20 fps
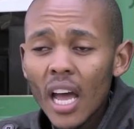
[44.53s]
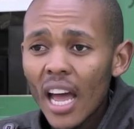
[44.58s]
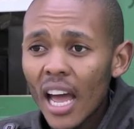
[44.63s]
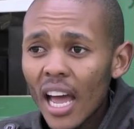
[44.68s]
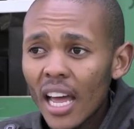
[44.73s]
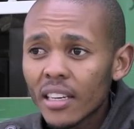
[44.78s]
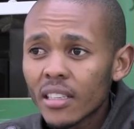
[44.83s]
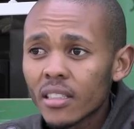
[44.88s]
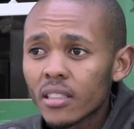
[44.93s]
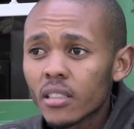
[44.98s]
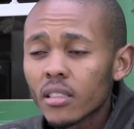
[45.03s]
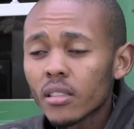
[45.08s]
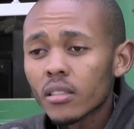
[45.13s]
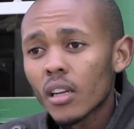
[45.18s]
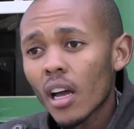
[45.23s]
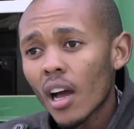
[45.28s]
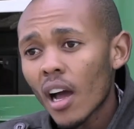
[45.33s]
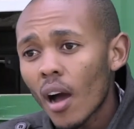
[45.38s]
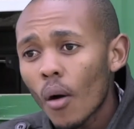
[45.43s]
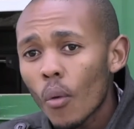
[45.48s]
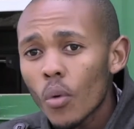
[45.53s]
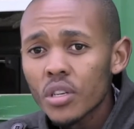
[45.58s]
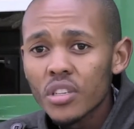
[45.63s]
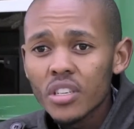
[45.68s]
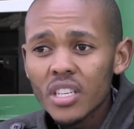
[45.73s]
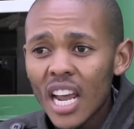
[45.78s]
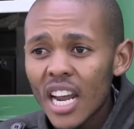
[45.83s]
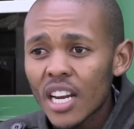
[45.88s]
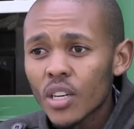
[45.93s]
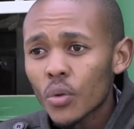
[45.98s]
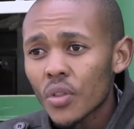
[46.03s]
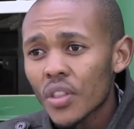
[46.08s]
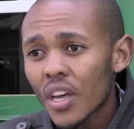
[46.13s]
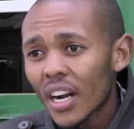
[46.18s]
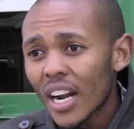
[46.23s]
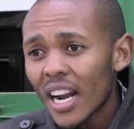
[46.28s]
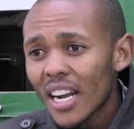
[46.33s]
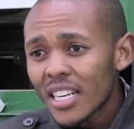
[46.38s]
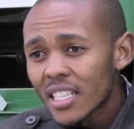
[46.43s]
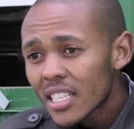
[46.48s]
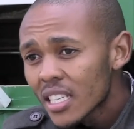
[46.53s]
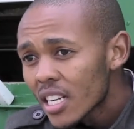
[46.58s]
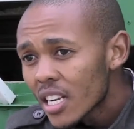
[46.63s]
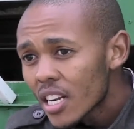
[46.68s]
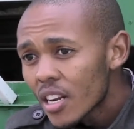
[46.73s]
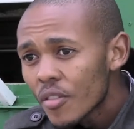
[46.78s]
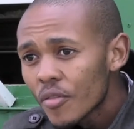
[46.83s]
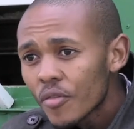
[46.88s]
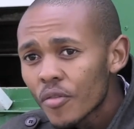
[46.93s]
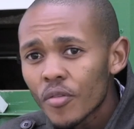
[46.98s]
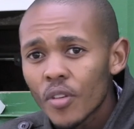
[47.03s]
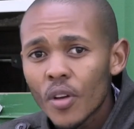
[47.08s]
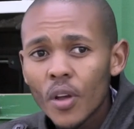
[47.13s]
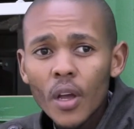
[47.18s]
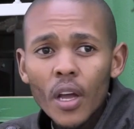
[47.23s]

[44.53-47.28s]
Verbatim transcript: and uh, we stayed with a relative.